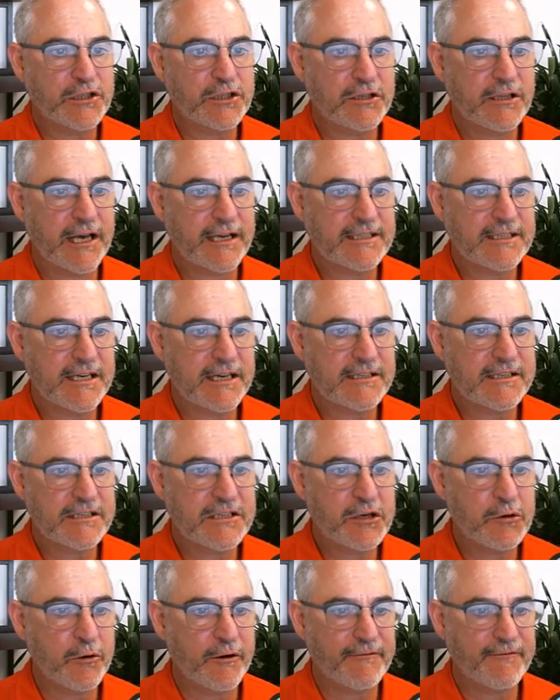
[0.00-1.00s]
lets us
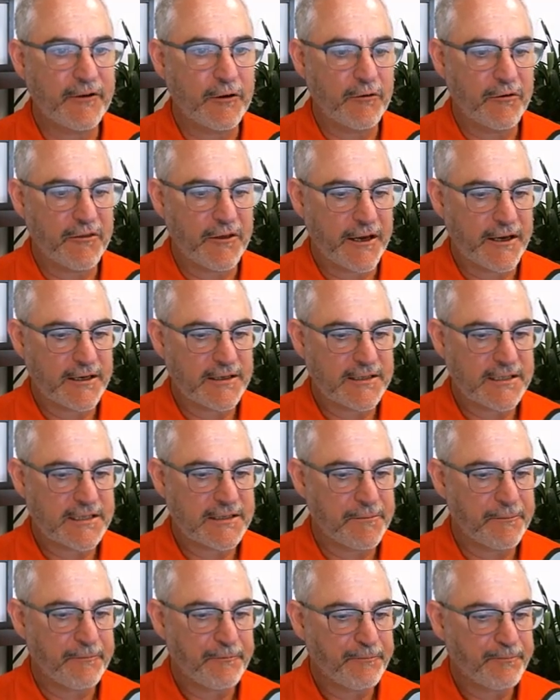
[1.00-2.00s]
do a few things.
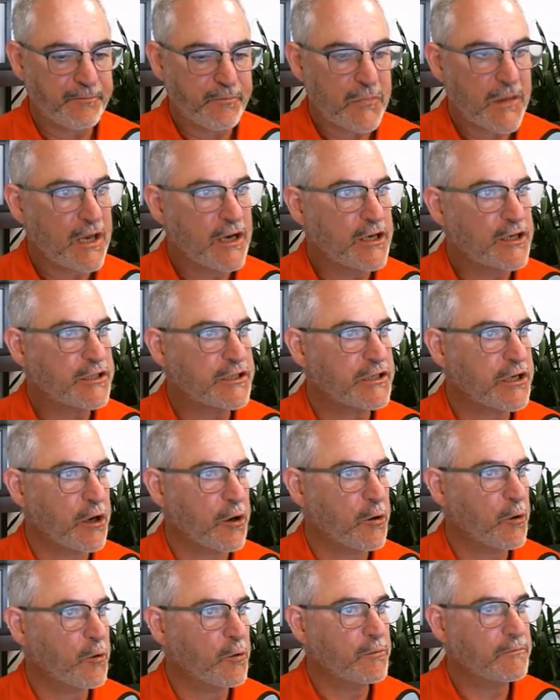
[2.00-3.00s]

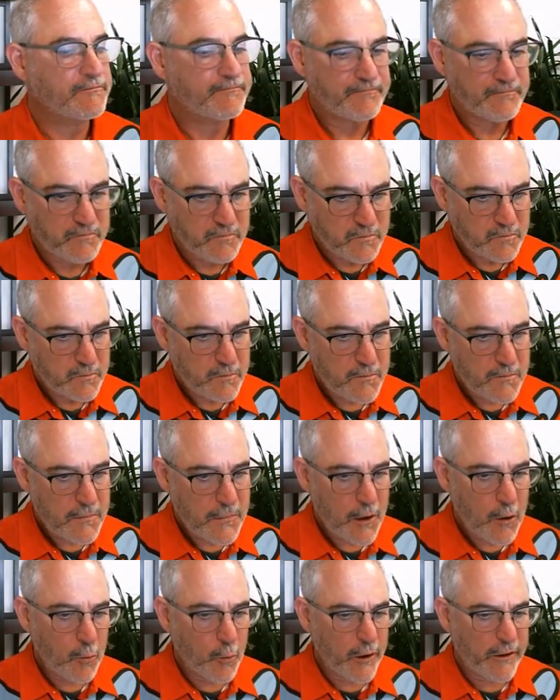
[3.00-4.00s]
So
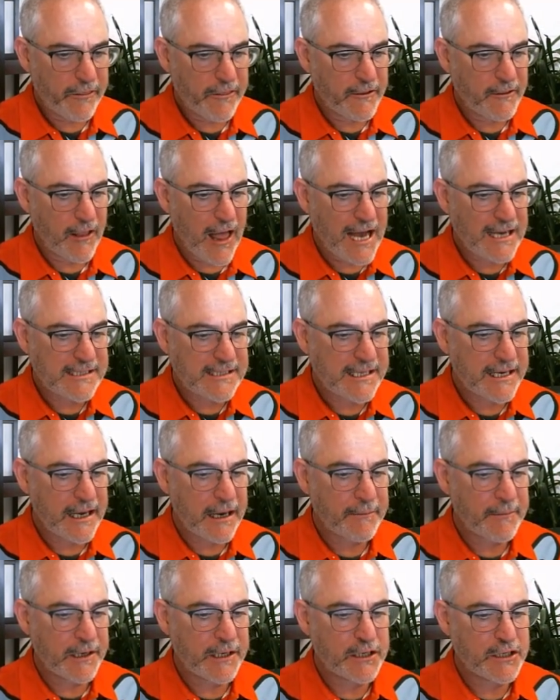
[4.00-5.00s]
the last thing
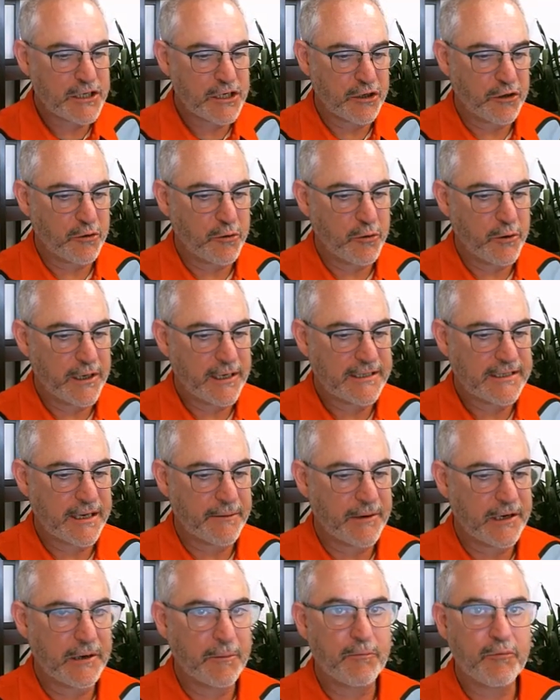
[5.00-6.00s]
I'm going to do is I'm
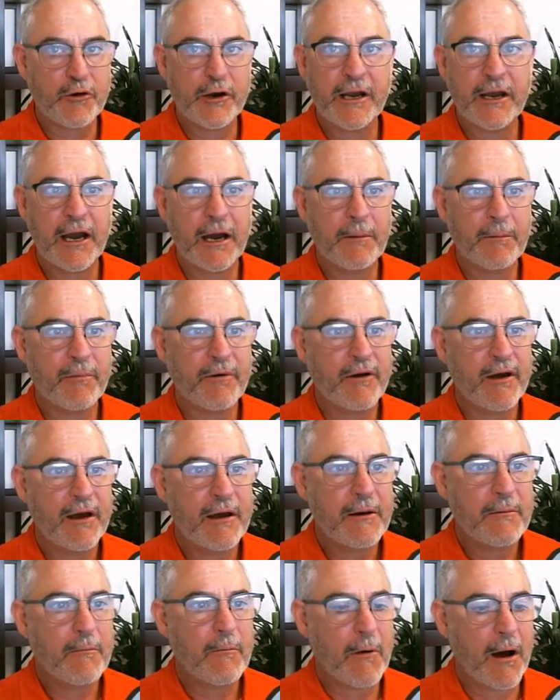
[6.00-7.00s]
going to bring up
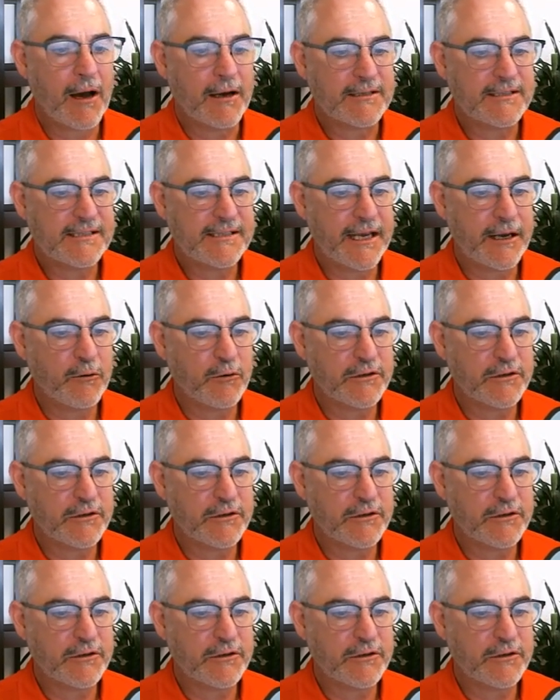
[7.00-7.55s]
a SQL